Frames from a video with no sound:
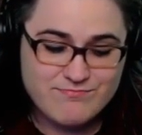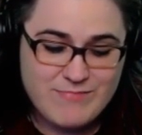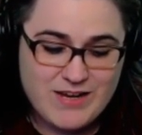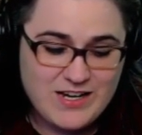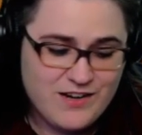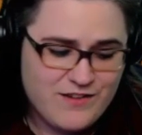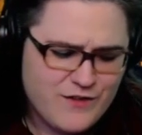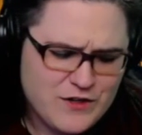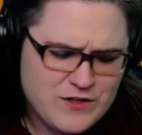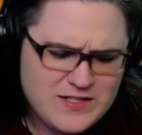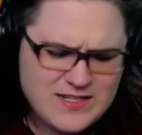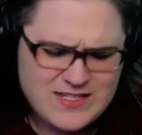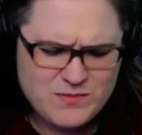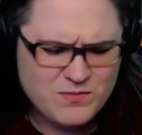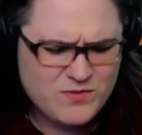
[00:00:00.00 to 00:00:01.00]
and at first it
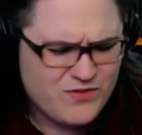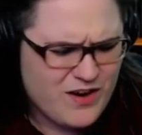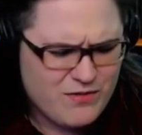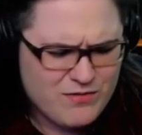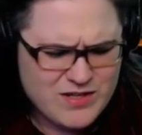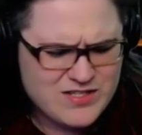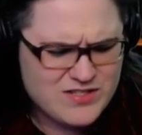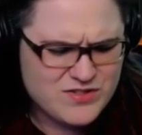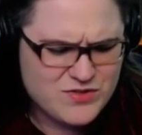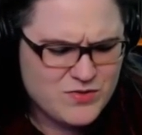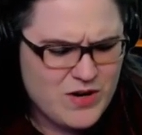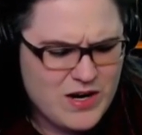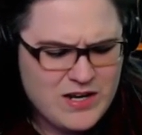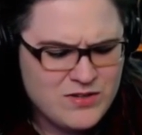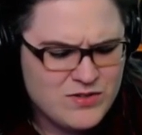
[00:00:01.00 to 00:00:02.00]
seemed very
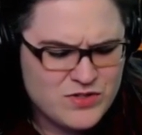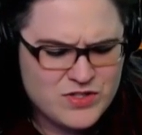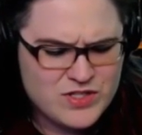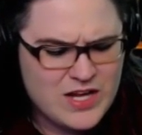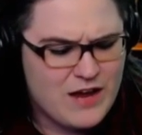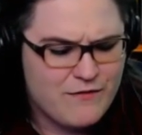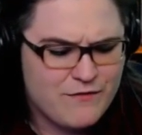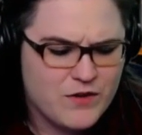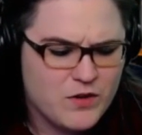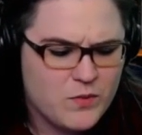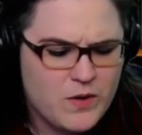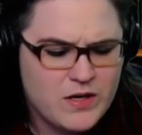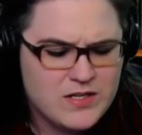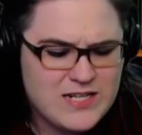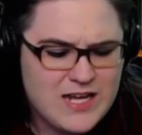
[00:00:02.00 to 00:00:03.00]
strange to
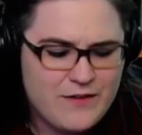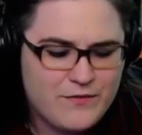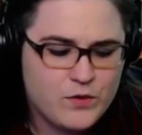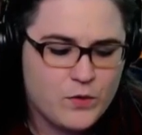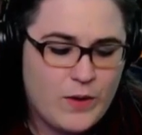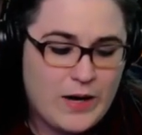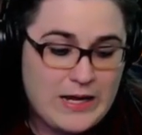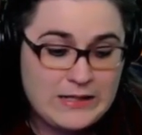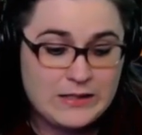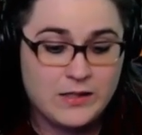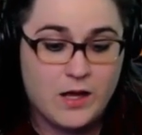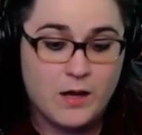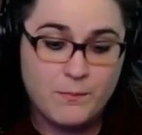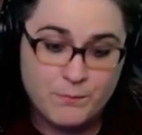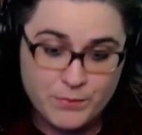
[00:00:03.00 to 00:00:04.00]
everyone to have great
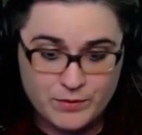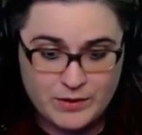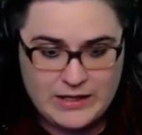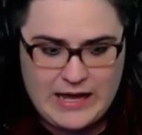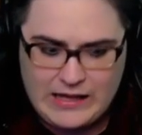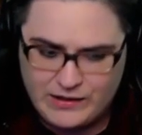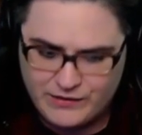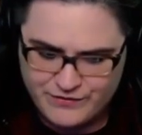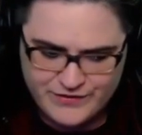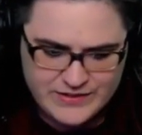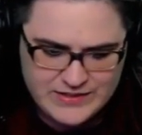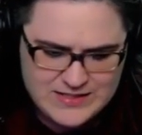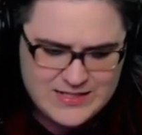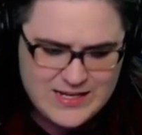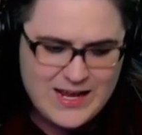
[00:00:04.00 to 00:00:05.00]
lumbering
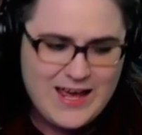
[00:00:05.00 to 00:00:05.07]
elephants